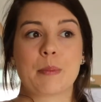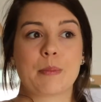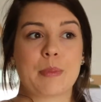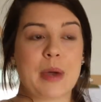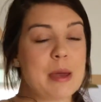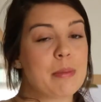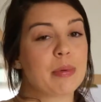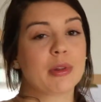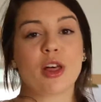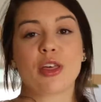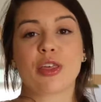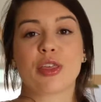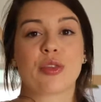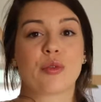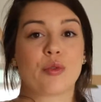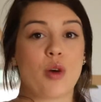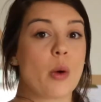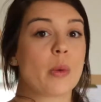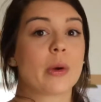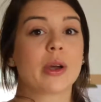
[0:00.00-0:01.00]
people are
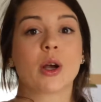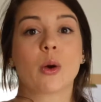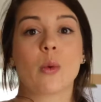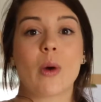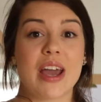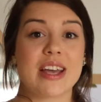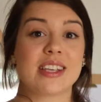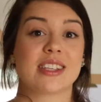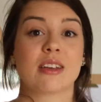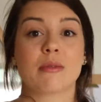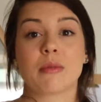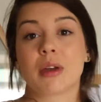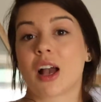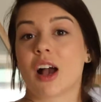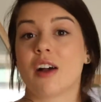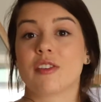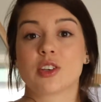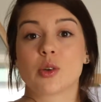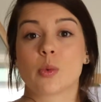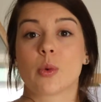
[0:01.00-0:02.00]
throwing away something
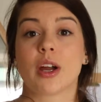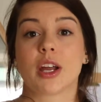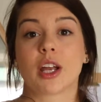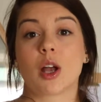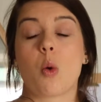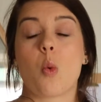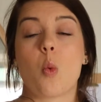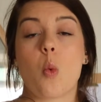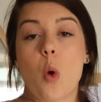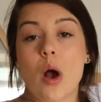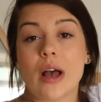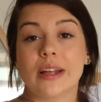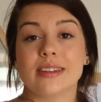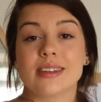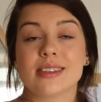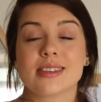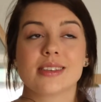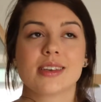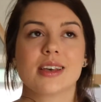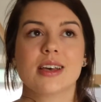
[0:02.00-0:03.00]
after wearing it
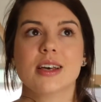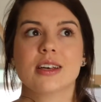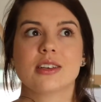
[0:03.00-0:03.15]
once.